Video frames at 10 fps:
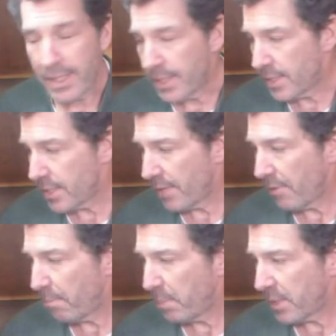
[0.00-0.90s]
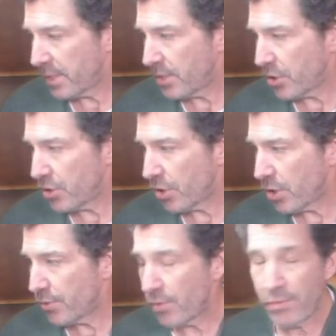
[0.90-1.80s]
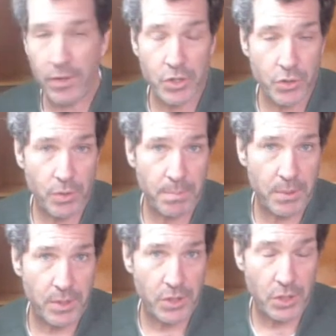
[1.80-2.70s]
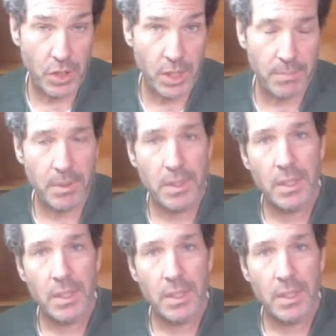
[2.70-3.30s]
It does have a peak discharge for a very short period of time,